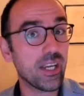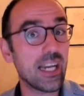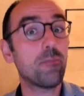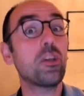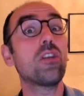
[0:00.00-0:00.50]
yeah,
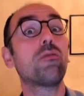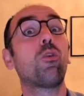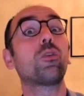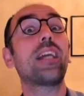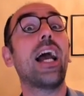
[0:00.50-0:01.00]
especially
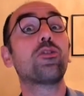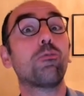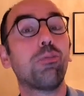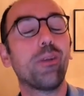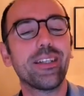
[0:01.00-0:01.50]
for casual
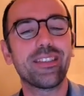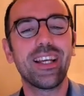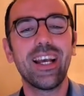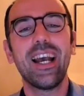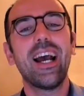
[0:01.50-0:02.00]
players.
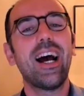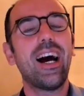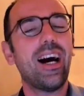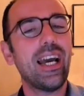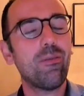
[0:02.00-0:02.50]

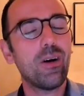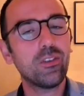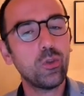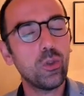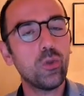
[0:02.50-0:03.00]
I
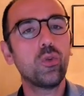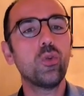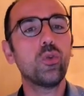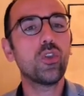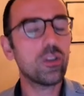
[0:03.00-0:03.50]
want you
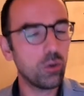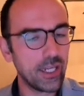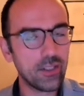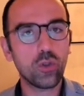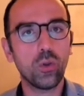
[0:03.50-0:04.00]
to just look
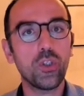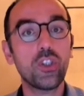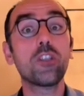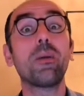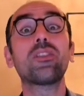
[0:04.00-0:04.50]
at the
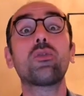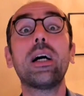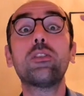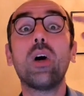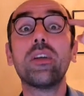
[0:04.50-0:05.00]
solutions, but
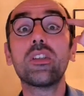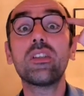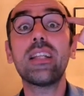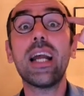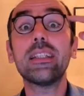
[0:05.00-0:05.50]
try to
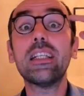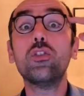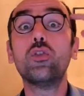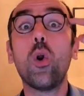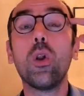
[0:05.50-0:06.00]
understand,
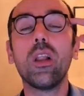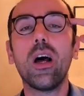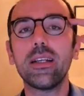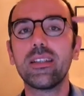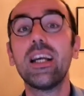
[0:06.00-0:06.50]

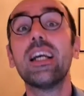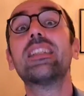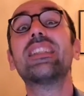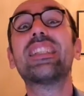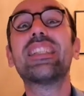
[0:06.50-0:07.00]
internalize
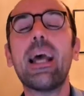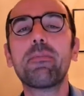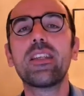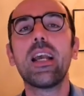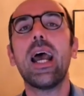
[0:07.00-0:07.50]
the
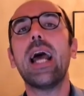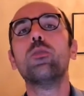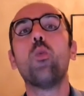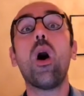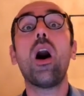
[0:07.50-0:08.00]
steps
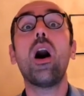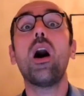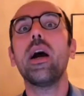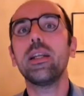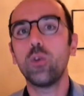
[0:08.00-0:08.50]
and
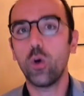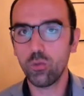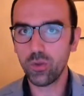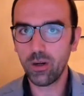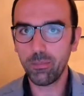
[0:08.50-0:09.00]
why those
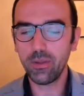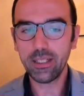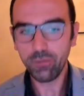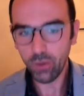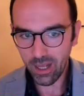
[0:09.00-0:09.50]
moves are
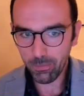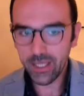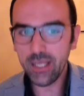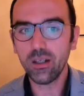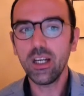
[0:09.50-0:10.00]
played. For example,
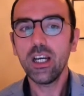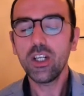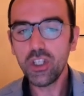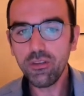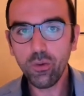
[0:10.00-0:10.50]
here,
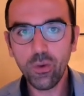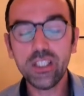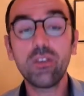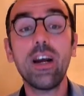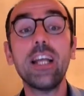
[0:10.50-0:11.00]
g4 is
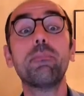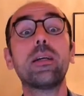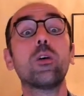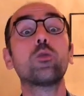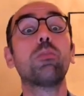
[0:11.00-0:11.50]
great
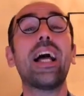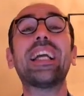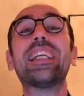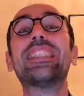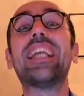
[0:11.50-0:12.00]
because
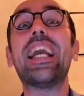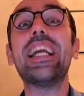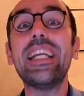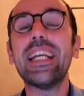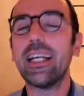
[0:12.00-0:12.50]
black is
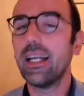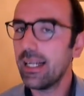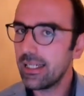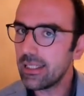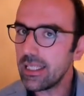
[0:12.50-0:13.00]
gaining
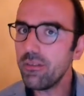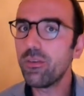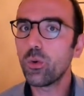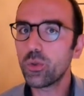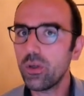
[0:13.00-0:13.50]
the
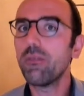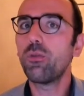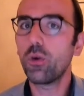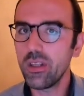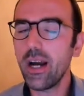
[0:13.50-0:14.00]
e4 square
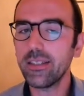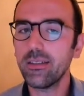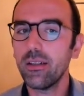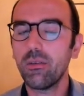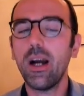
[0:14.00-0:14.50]
for the knight,
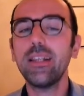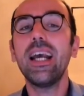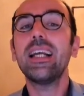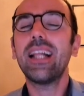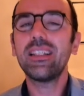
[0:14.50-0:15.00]
right?
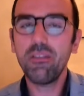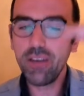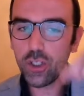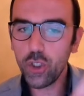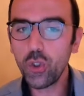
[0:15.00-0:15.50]
That's a
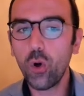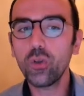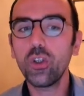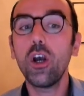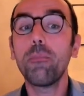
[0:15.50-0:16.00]
very
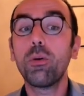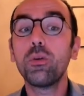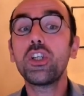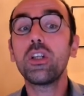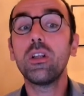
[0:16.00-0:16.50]
short
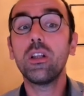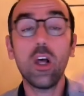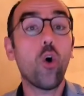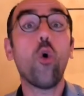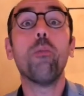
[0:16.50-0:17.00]
positional
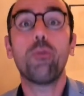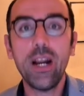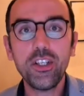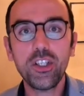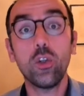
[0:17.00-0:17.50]

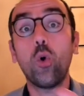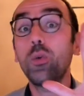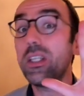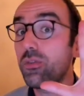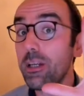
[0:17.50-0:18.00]
operation,
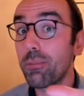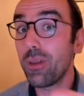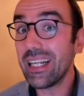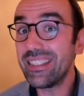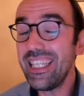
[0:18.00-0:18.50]
only
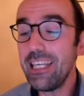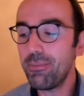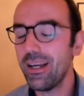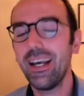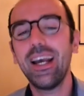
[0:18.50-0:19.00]
3-ply deep,
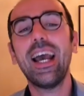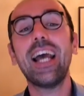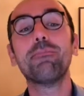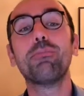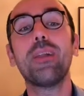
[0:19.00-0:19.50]

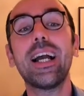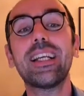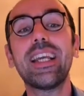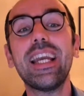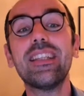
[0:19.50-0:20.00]
and
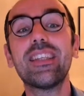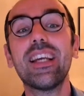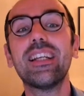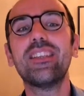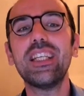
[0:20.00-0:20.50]
black gains
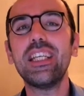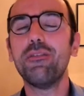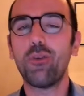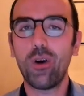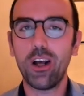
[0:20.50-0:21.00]
the
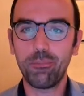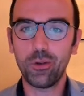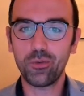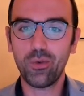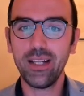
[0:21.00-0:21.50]
e4
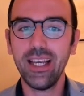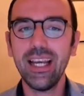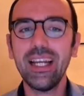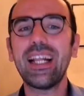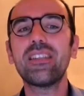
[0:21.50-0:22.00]
outpost, right?
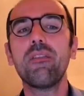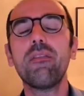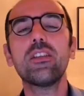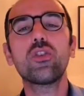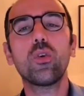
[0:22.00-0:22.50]
That's a
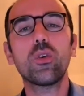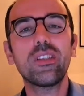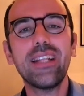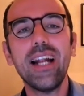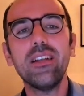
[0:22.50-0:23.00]
very stock
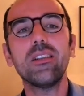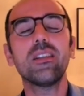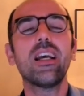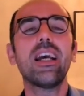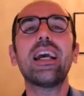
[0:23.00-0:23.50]

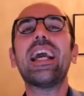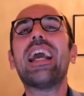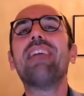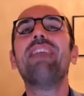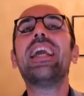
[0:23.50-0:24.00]
standard
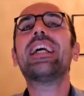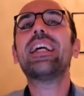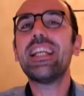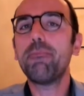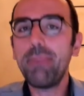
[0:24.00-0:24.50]

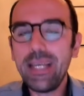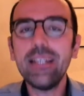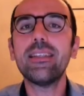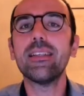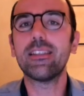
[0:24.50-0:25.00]
awakening
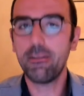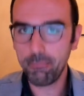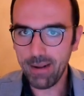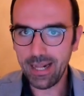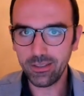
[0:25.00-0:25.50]
pieces
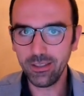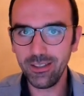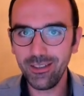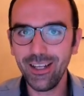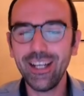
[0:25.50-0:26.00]

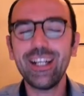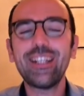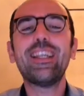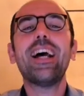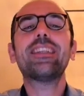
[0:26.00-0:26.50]
pattern
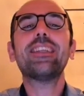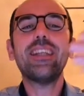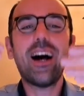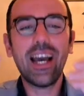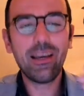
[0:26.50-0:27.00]
that
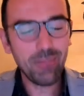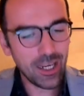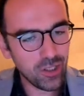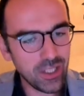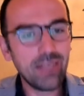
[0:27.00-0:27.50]
I'm
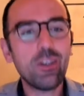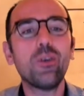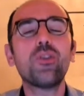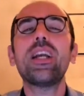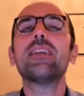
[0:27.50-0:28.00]
actually giving you
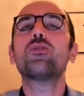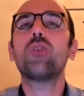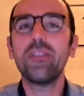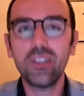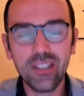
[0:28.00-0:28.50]
a chance to
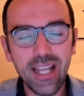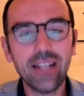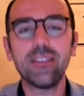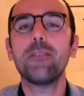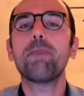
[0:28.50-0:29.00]

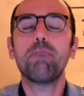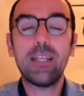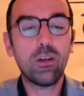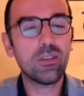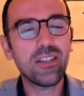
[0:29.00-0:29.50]
understand,
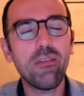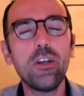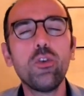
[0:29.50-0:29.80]
because that's a very